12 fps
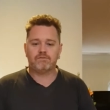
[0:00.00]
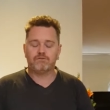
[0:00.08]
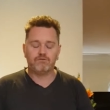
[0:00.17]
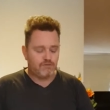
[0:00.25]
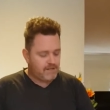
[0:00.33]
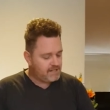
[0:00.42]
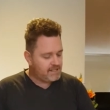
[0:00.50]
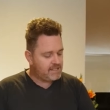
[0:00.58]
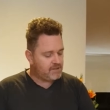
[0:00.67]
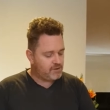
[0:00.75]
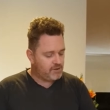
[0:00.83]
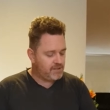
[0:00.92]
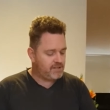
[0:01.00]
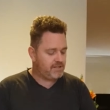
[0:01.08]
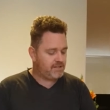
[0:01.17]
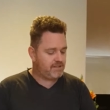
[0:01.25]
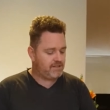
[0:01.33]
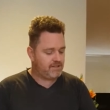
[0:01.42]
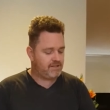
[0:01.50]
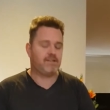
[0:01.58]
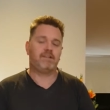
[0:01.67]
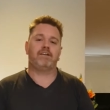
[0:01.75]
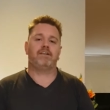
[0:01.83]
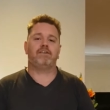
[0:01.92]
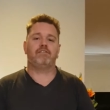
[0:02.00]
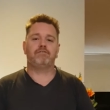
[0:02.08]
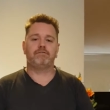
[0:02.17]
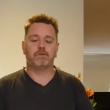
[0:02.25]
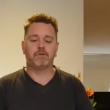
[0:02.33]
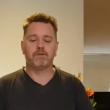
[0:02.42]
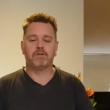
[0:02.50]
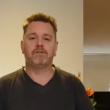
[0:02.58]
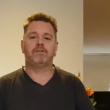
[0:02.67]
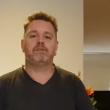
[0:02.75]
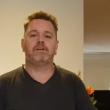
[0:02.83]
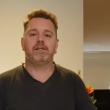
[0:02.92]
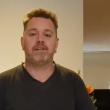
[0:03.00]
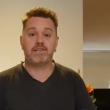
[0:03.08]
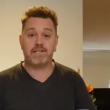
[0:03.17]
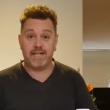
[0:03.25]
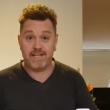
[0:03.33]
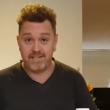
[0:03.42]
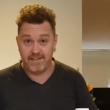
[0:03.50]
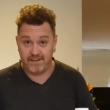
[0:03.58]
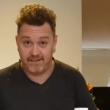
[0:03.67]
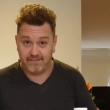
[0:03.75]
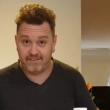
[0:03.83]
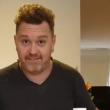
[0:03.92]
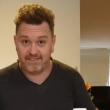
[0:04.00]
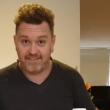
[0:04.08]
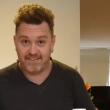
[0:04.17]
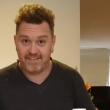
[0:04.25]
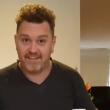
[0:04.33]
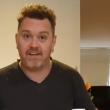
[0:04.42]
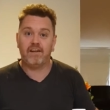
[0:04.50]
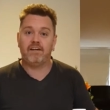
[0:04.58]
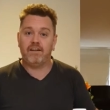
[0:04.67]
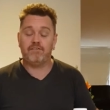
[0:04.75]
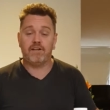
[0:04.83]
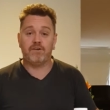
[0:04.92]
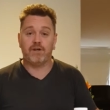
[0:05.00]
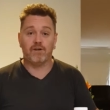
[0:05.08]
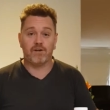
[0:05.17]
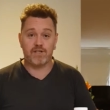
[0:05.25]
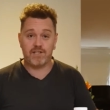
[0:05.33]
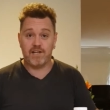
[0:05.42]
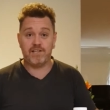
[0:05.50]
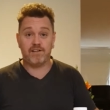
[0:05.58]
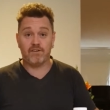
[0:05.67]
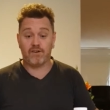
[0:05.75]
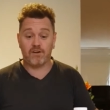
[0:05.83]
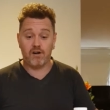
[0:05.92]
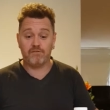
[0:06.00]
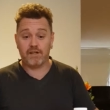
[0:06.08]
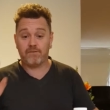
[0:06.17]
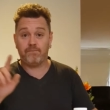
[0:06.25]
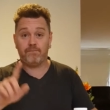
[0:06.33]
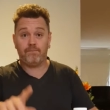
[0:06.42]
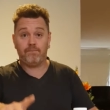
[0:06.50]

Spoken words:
really good for sneezing. If they're doing a lot of sneezing, a lot of coughing,